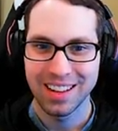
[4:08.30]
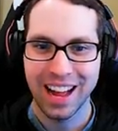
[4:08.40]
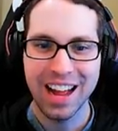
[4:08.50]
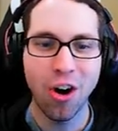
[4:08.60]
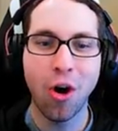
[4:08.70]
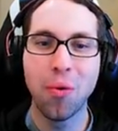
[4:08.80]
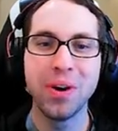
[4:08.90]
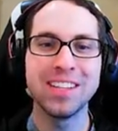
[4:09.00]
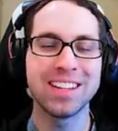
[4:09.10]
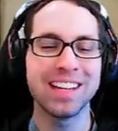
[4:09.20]
I
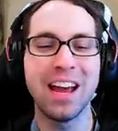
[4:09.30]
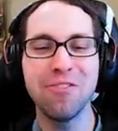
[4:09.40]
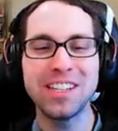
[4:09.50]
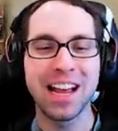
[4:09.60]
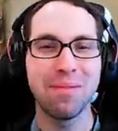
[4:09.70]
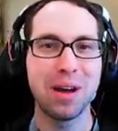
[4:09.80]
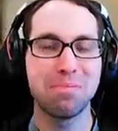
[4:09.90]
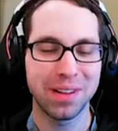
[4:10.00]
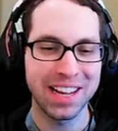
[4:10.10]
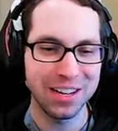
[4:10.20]
always like every time I
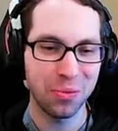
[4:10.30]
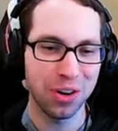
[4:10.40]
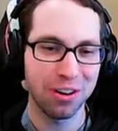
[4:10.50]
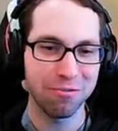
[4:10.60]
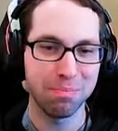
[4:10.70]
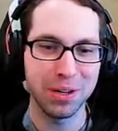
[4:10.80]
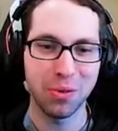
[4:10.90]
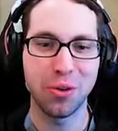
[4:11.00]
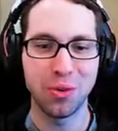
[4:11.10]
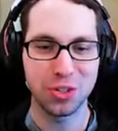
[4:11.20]
play one of
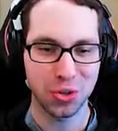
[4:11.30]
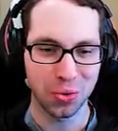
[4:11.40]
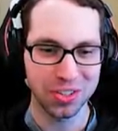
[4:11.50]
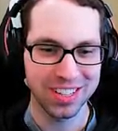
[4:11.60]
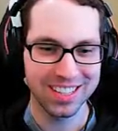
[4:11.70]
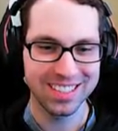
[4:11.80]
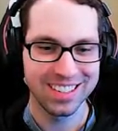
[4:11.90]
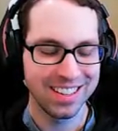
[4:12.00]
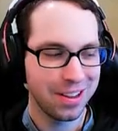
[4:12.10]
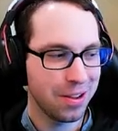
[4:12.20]
B101's courses,
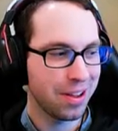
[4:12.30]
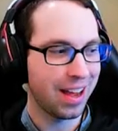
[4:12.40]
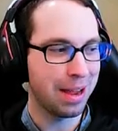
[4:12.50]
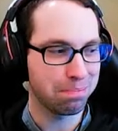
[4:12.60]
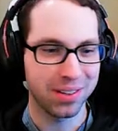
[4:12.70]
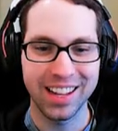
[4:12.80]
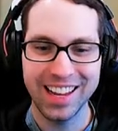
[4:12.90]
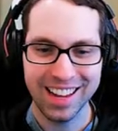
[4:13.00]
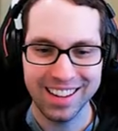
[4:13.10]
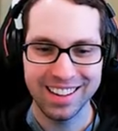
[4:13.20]
I play
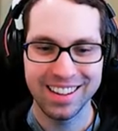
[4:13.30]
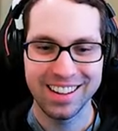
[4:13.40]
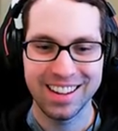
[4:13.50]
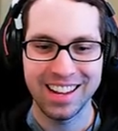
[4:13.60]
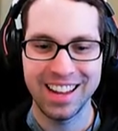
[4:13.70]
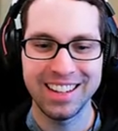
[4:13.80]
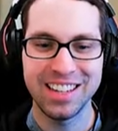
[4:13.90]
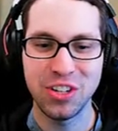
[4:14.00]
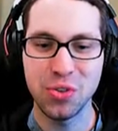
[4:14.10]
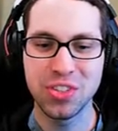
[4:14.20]
it and
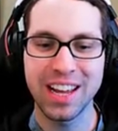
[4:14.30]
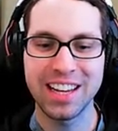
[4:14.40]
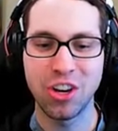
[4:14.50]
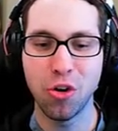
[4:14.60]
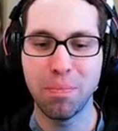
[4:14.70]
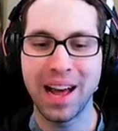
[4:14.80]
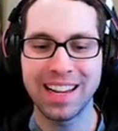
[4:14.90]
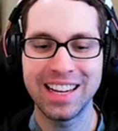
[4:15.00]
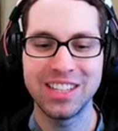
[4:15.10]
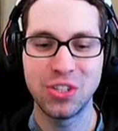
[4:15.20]
then usually I go
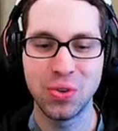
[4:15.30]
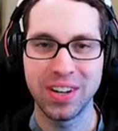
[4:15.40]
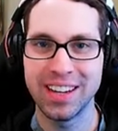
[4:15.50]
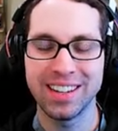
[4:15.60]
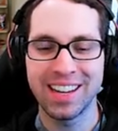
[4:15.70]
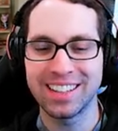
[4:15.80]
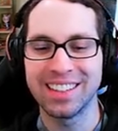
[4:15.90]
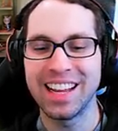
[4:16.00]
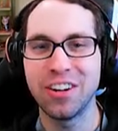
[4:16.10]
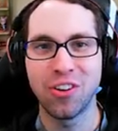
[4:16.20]
back into it like
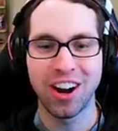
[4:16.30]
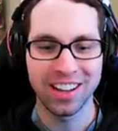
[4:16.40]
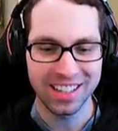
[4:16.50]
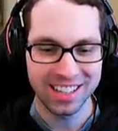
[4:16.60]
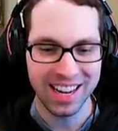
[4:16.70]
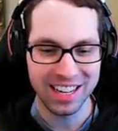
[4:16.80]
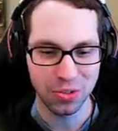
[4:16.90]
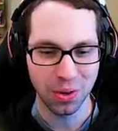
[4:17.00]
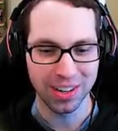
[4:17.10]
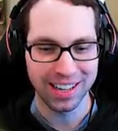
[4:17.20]
later on in the day as
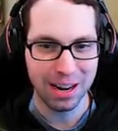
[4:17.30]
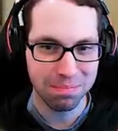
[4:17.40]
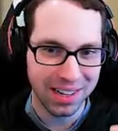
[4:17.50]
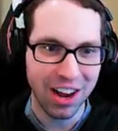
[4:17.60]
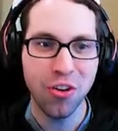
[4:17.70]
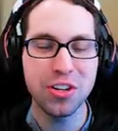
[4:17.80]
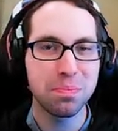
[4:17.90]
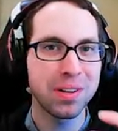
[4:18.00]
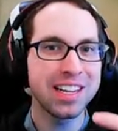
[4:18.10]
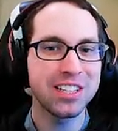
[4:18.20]
well. Like I, play, I always
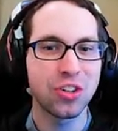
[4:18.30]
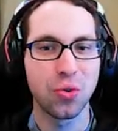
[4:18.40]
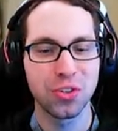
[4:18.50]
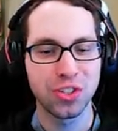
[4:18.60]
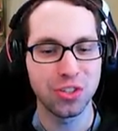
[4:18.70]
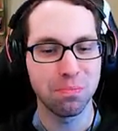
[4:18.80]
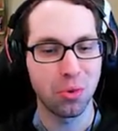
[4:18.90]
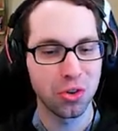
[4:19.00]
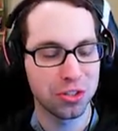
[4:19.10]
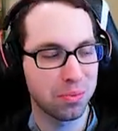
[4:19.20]
play his courses
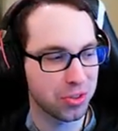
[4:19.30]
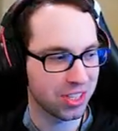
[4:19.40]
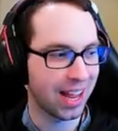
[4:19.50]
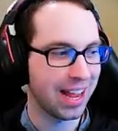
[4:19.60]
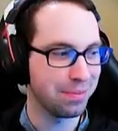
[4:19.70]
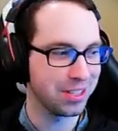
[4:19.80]
multiple times.